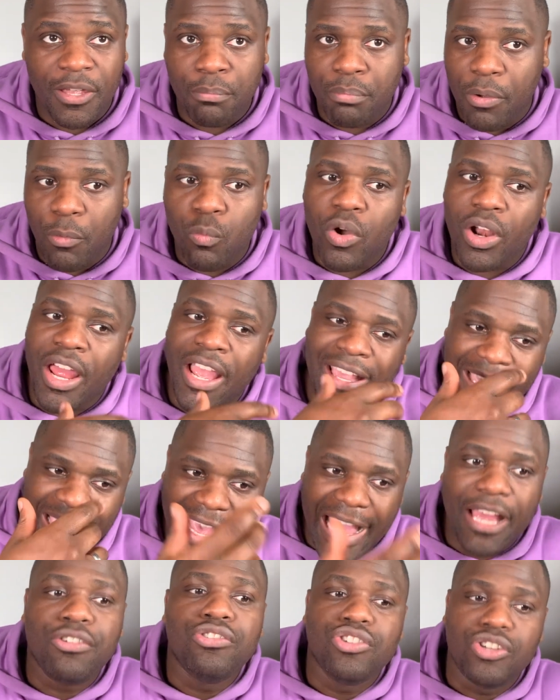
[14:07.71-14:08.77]
But what I
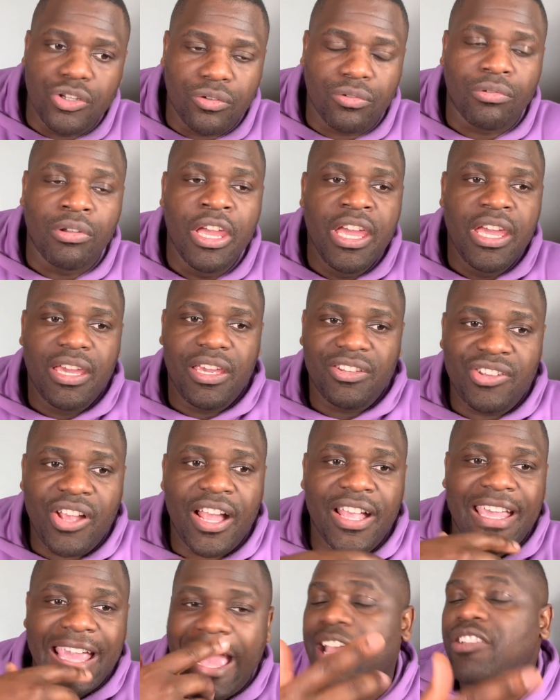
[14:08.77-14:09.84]
can do is I
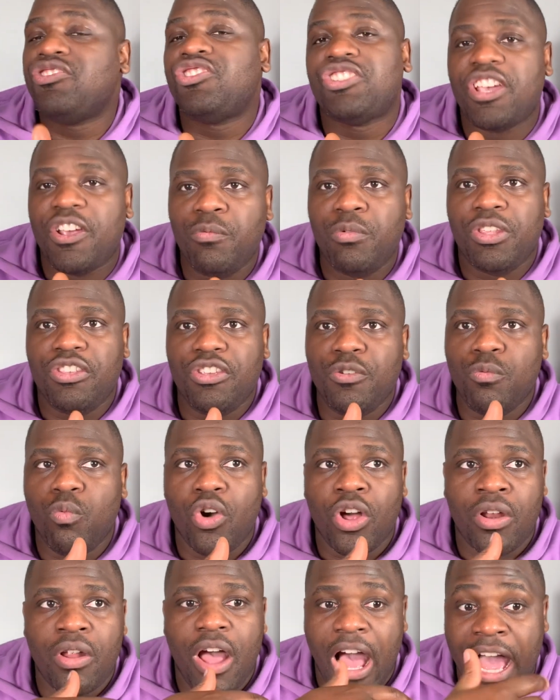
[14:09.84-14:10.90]
can share with you
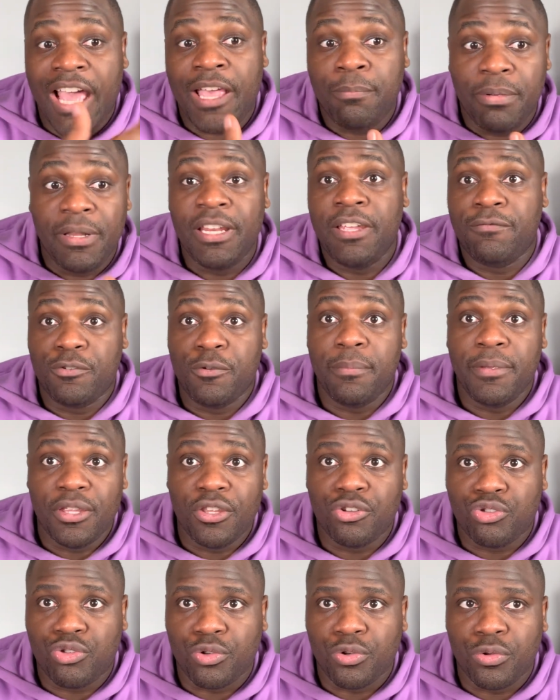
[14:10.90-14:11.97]
what I believe to be the
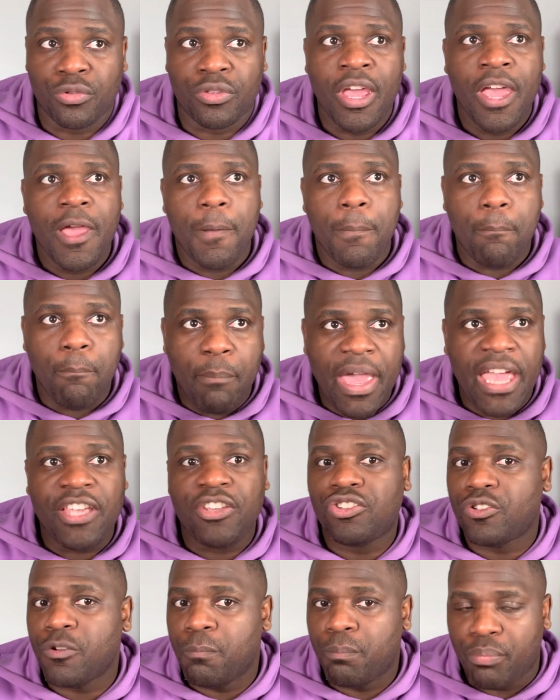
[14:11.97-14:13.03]
truth
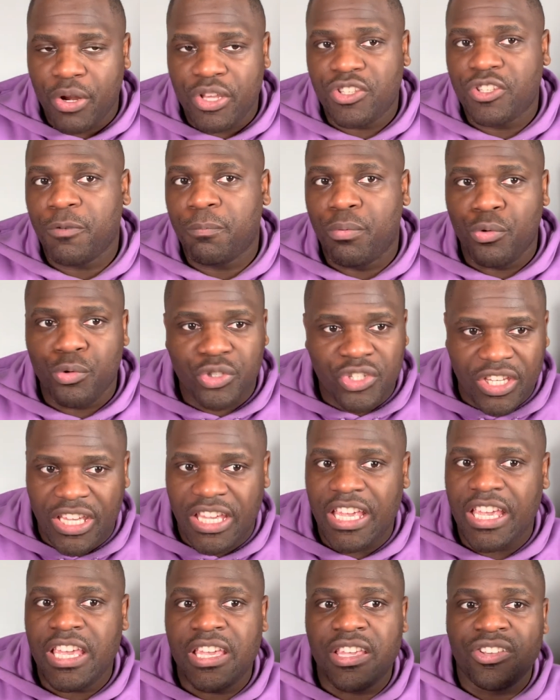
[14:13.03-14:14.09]
based on principles,
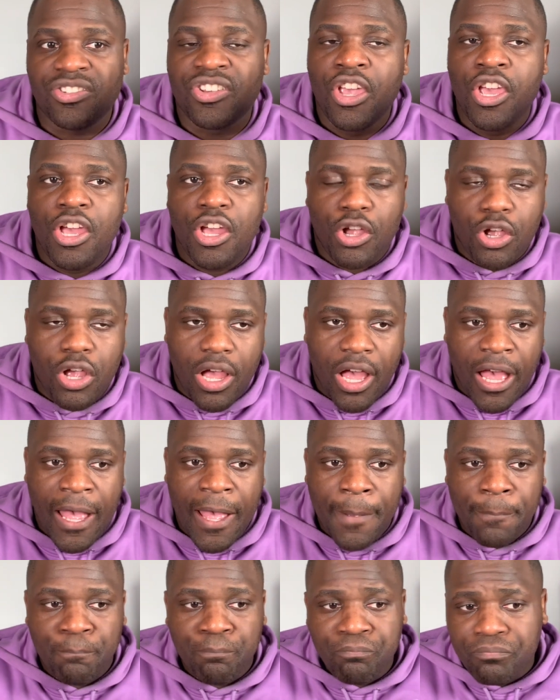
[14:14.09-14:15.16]
keys,
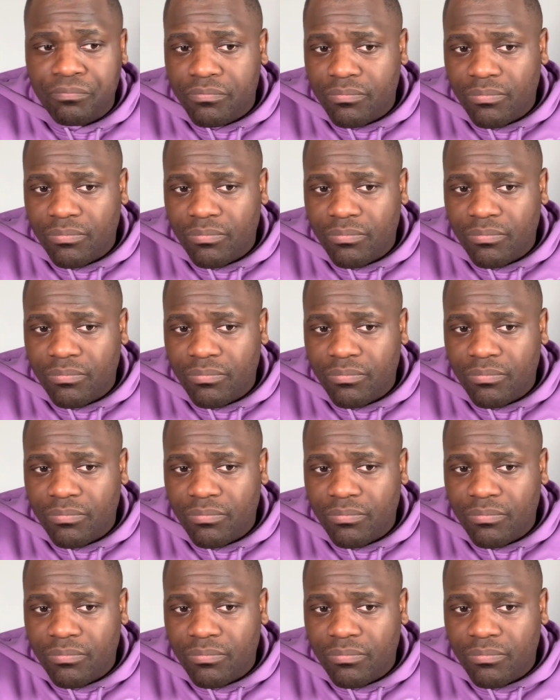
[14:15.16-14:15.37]
um,